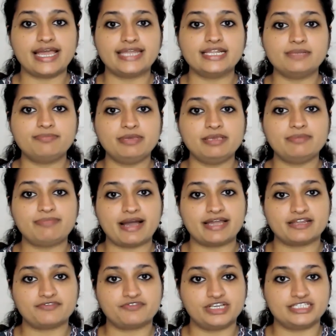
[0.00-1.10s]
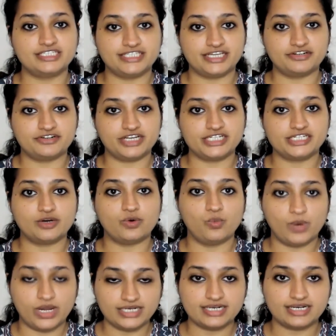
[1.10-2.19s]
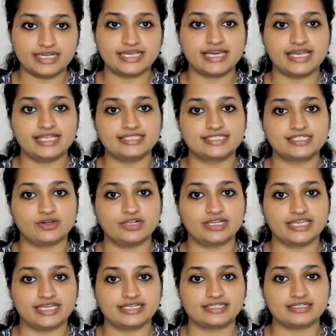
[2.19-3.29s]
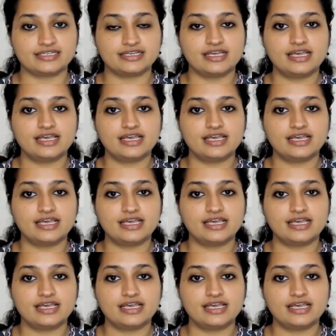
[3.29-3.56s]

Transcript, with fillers: NLP Paraphrase Generator one-click install kit.